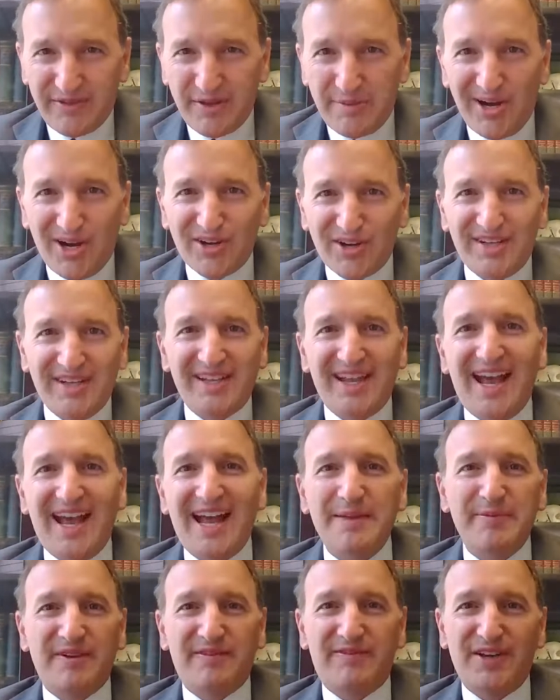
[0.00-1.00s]
of the American
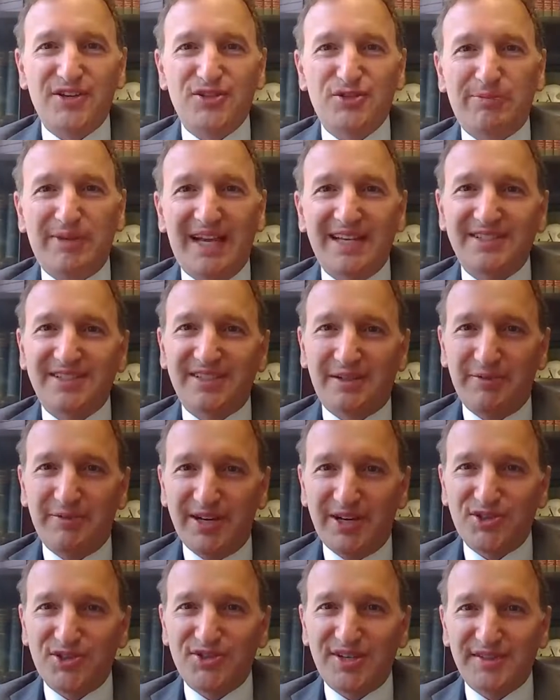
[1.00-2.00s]
Academy of Facial Plastic
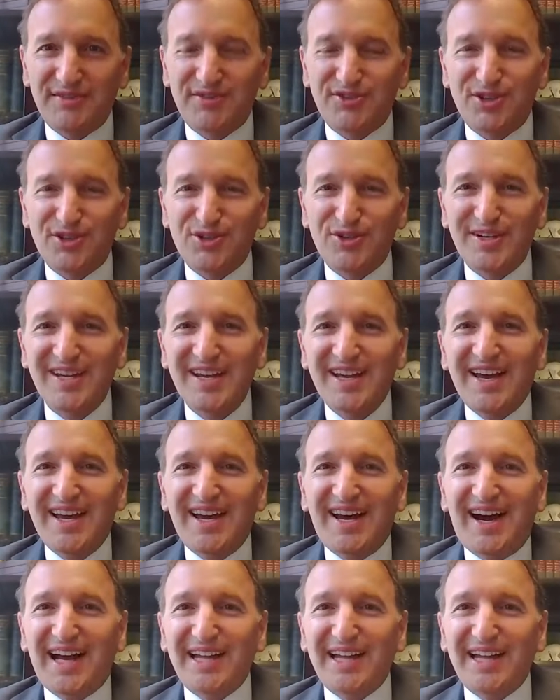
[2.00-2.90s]
and Reconstructive Surgery,